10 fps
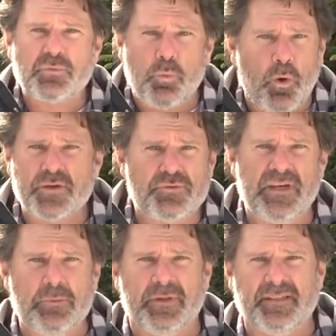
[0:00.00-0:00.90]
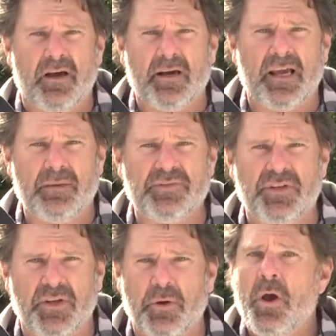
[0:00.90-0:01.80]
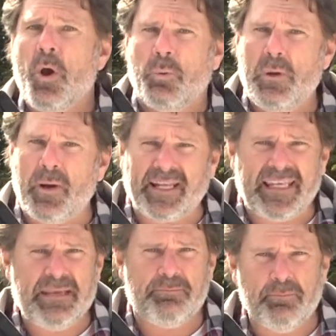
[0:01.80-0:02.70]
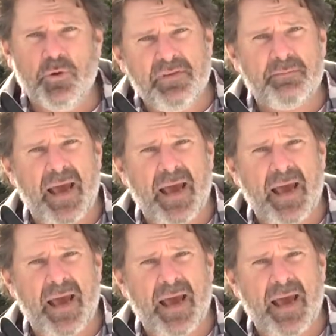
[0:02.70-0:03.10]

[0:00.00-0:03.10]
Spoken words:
one treat when the dog comes to you. We want to keep moving